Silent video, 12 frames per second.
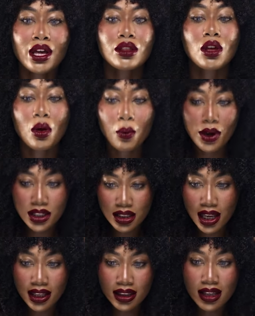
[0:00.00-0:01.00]
There are wigs
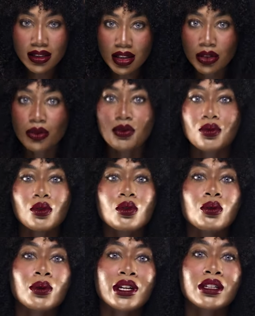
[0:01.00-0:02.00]
like this that are full
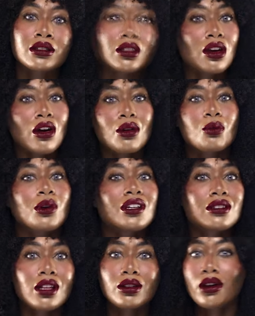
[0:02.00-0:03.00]
wigs. There are wigs
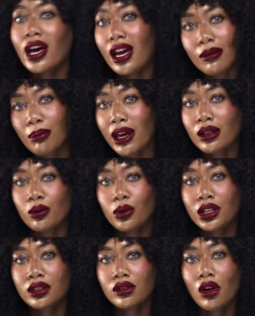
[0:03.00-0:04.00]
that are headband
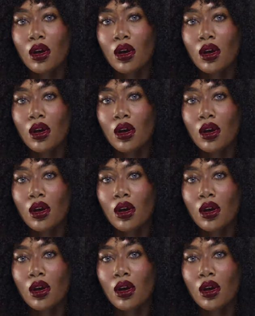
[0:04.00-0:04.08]
wigs.